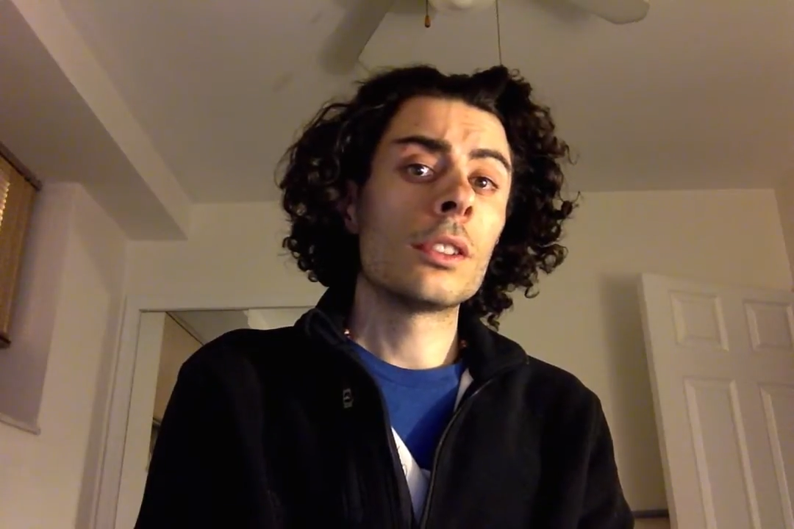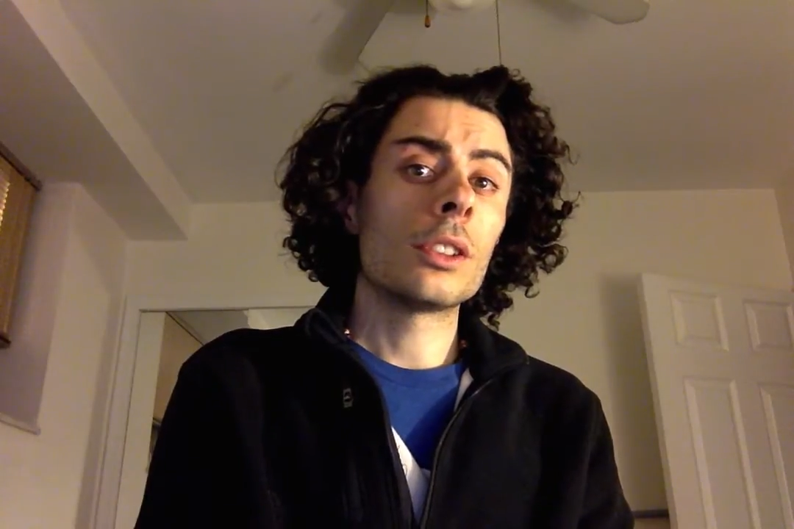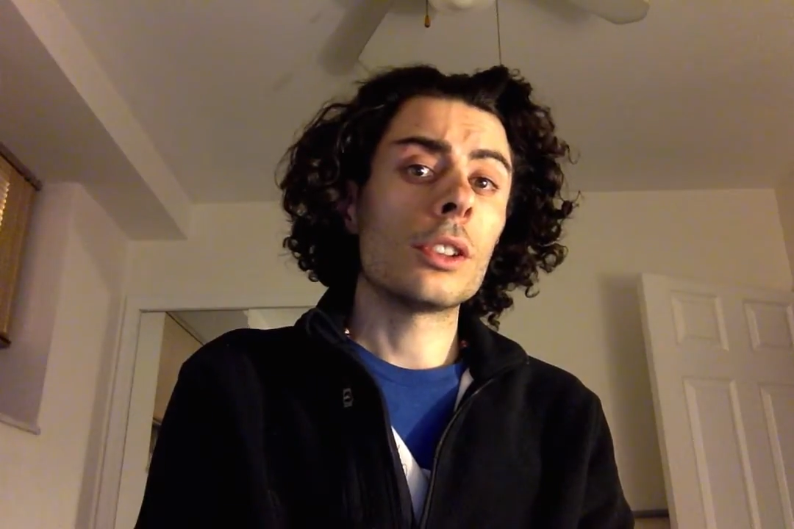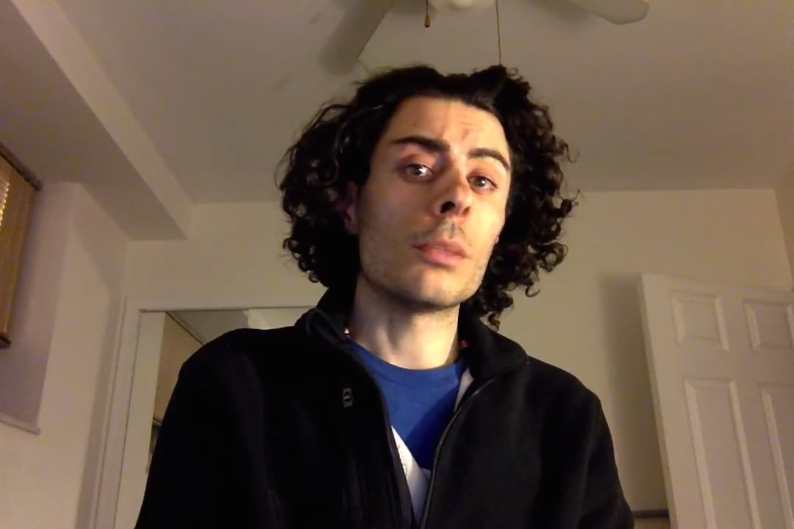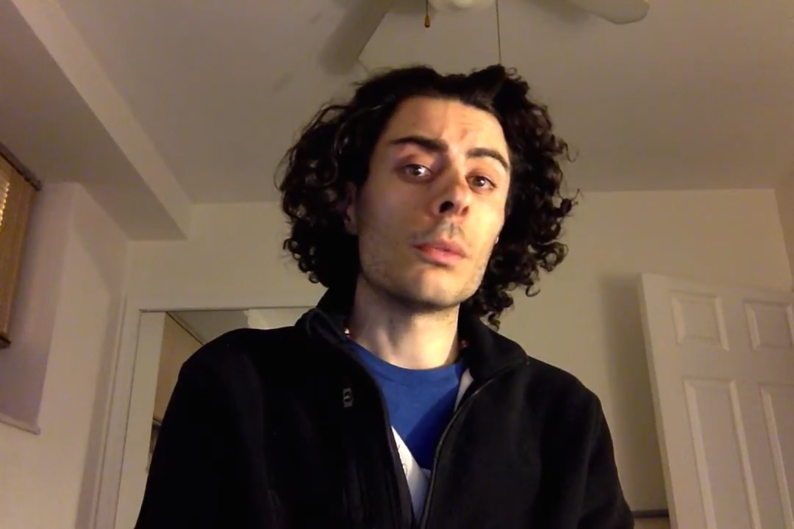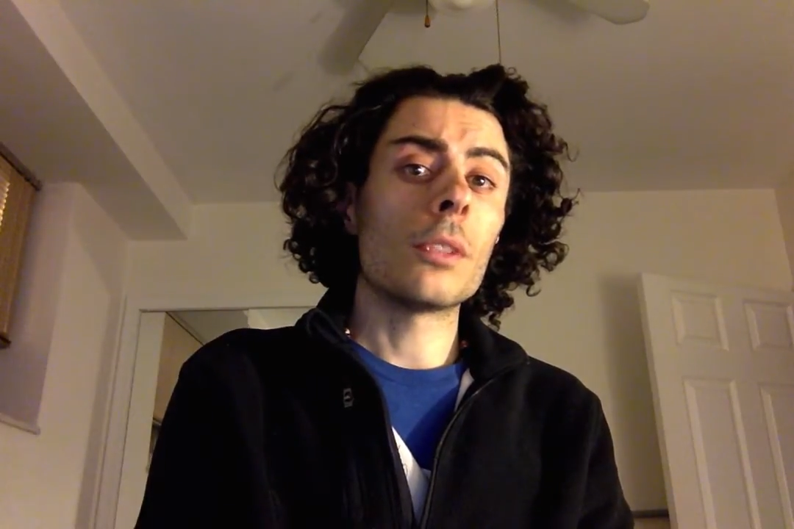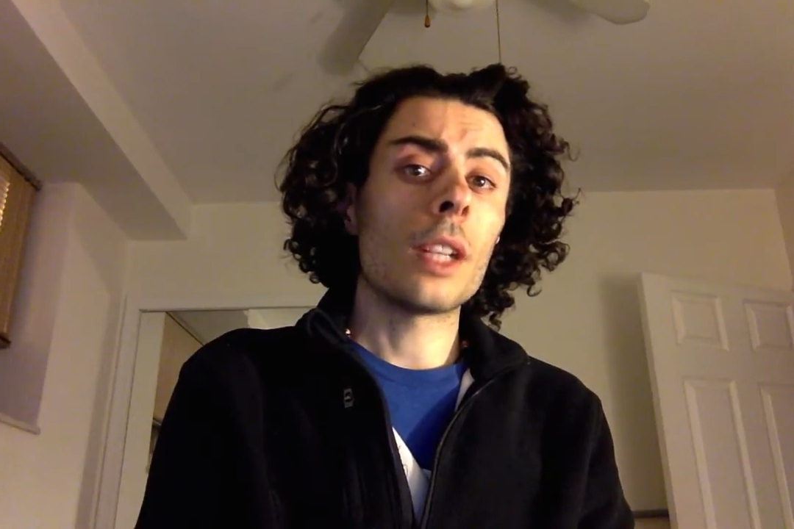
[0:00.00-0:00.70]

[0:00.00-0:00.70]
to